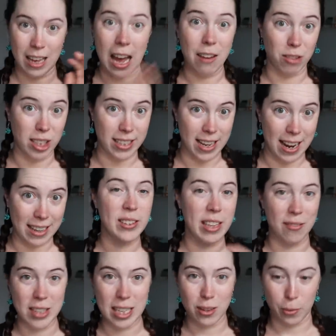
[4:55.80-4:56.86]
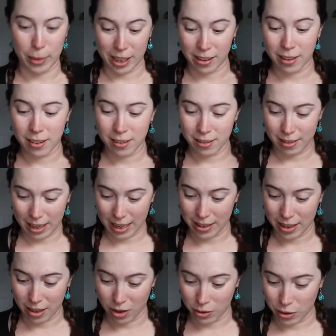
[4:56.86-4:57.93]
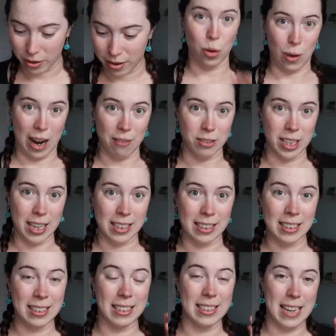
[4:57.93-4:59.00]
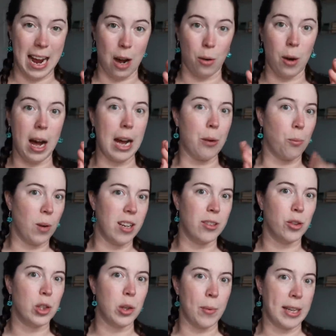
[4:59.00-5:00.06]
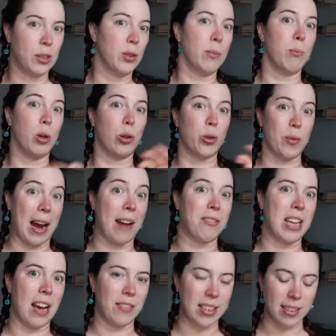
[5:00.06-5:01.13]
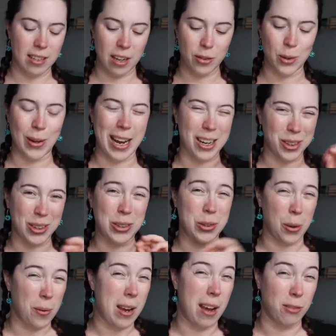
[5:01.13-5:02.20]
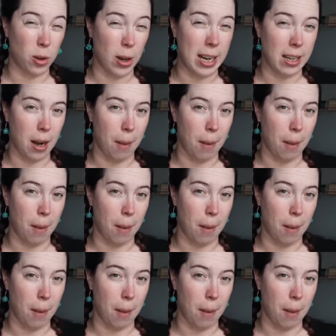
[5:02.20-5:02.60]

every day, seven days a week, 1800 drafting. Now, I was doing some more draft heavy stuff, so I actually don't have great